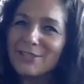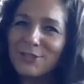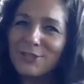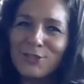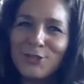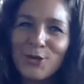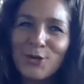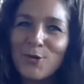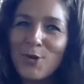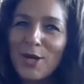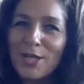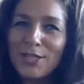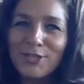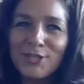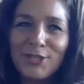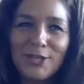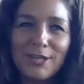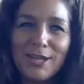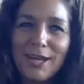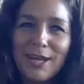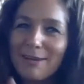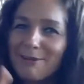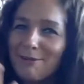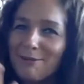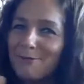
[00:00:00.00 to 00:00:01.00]
your question.
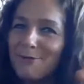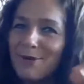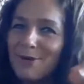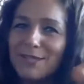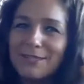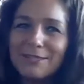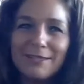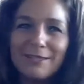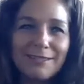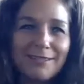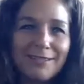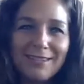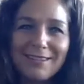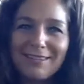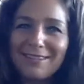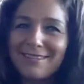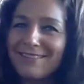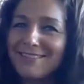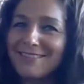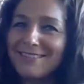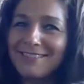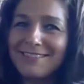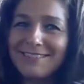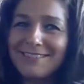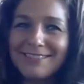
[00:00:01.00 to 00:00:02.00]
I went a little
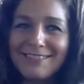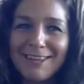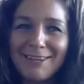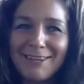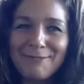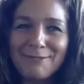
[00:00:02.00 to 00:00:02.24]
sideways.